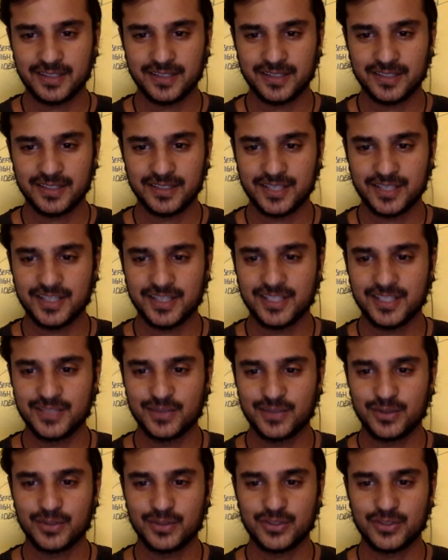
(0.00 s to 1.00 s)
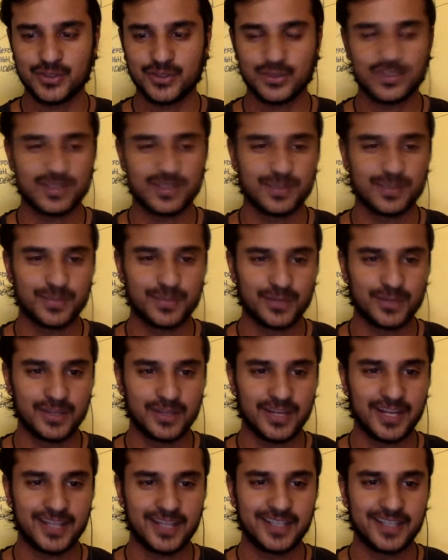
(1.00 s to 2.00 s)
the studies were so simple
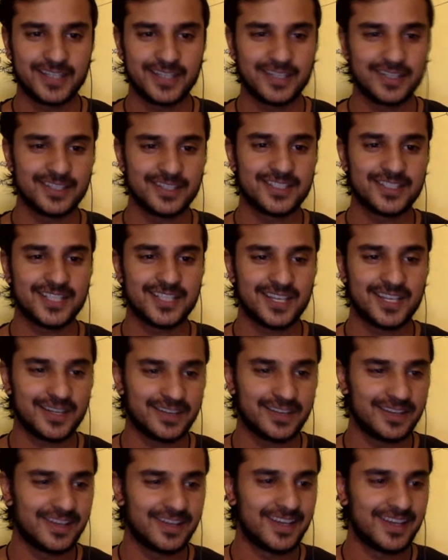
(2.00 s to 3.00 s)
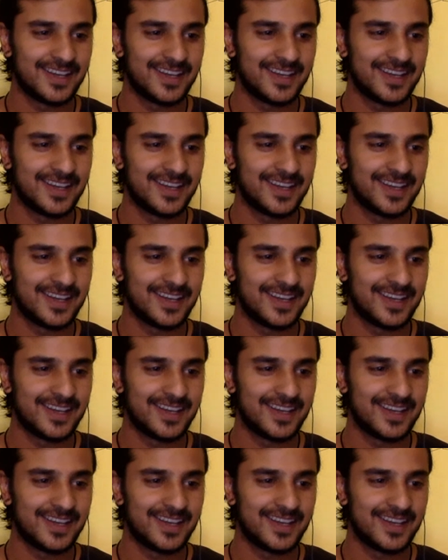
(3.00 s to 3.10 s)
that I didn't understand